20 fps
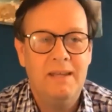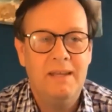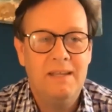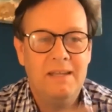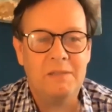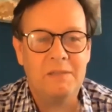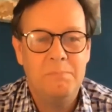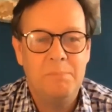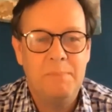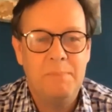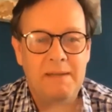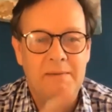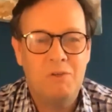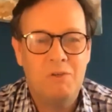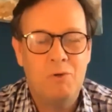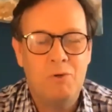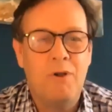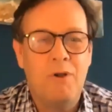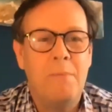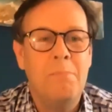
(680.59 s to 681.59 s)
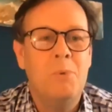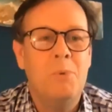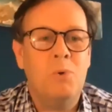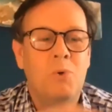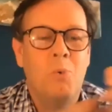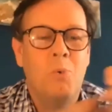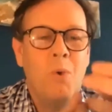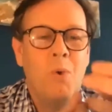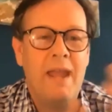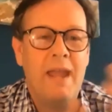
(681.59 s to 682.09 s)
It's been crumbled
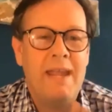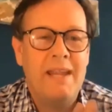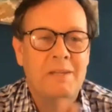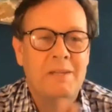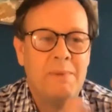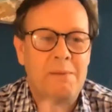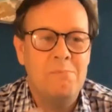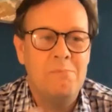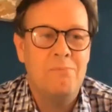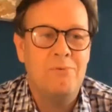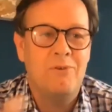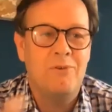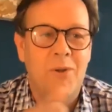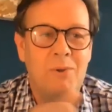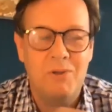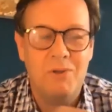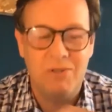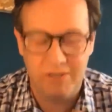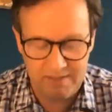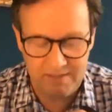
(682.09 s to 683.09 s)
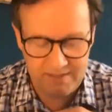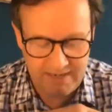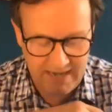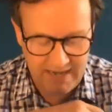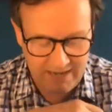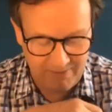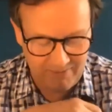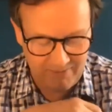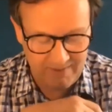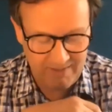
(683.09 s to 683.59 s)
away, it's been broken down.